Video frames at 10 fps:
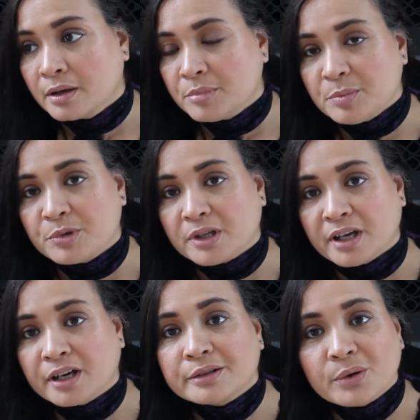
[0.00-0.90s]
people
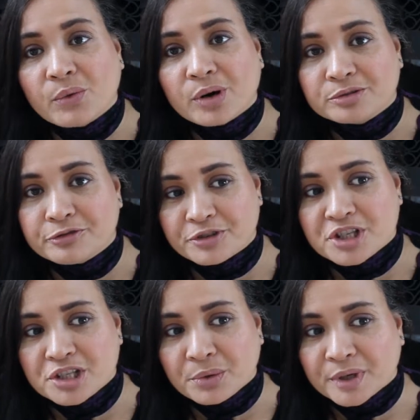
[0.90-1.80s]
can't go out
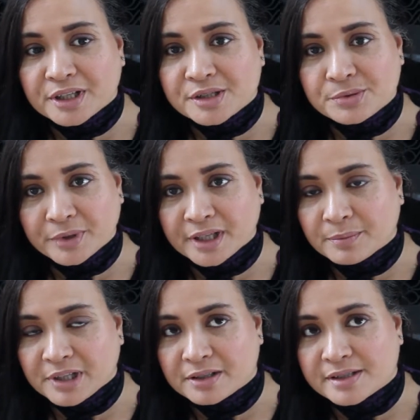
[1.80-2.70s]
fishing when it's
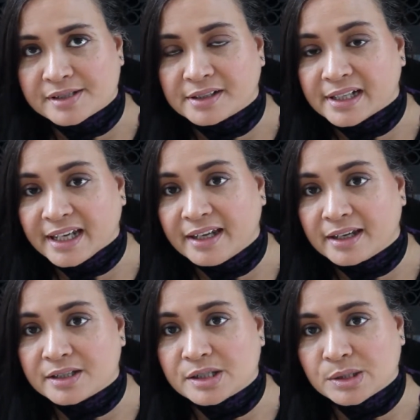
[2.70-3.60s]
raining because the lake
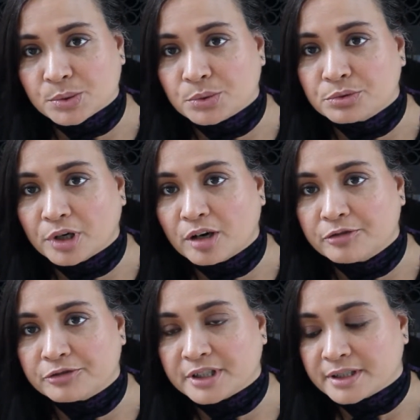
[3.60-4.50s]
gets so
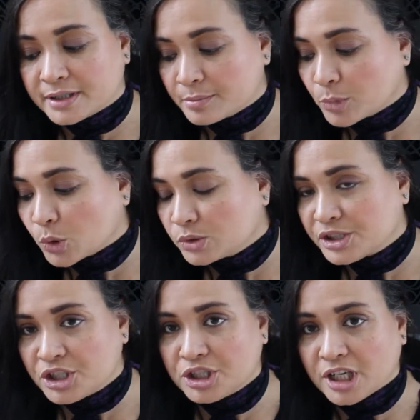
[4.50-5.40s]
rough that the boat
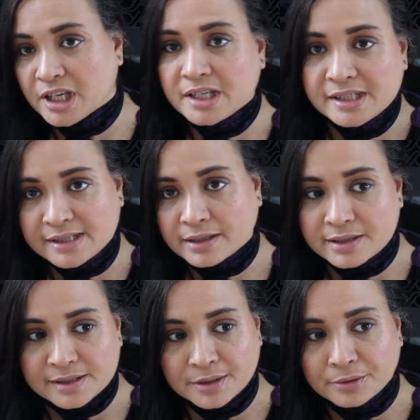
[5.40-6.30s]
shakes
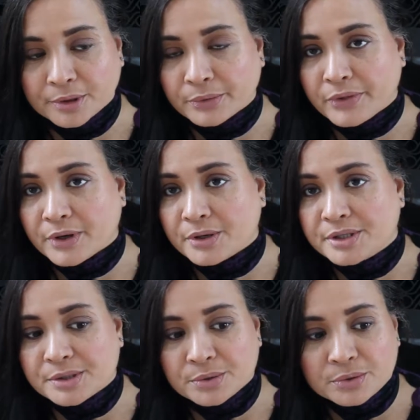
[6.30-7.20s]
as they're out there.
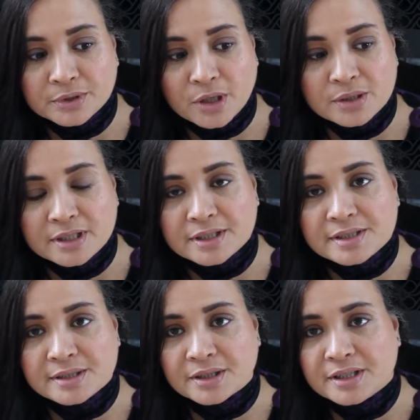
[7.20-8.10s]
So now that the
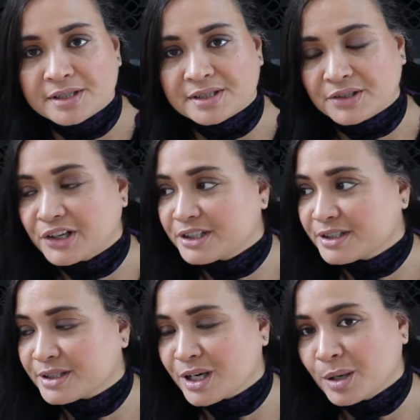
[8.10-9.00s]
sun has started
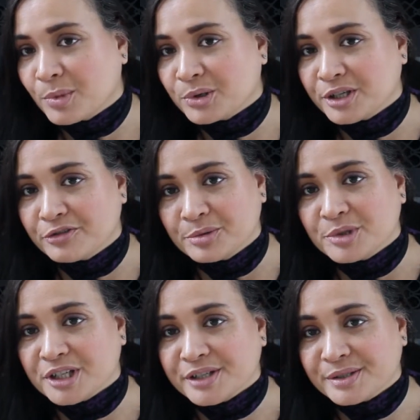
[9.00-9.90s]
to come out,
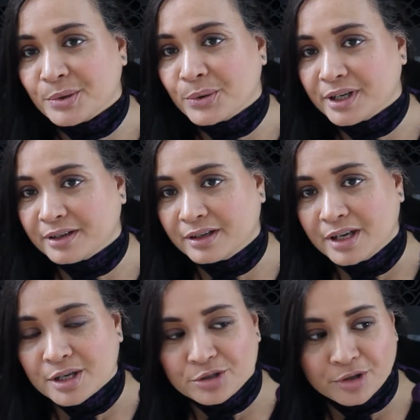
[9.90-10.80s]
everybody's
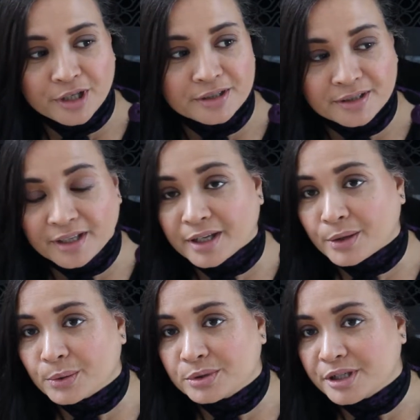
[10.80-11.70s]
trying to get
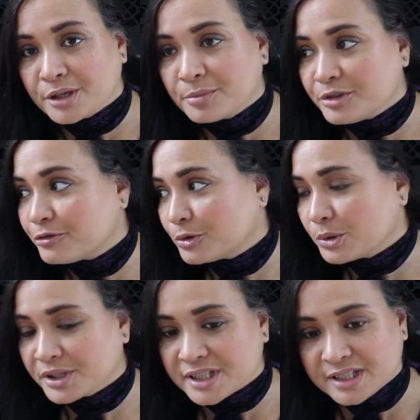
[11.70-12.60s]
out there
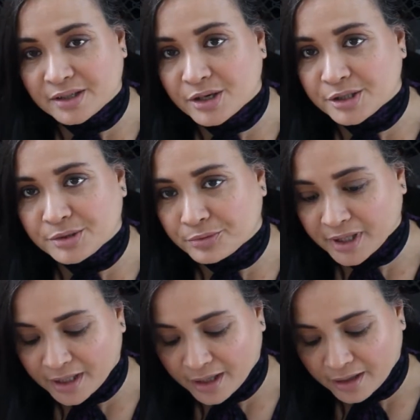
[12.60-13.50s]
before it starts
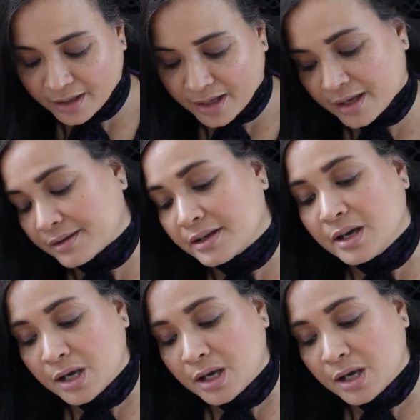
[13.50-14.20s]
raining again.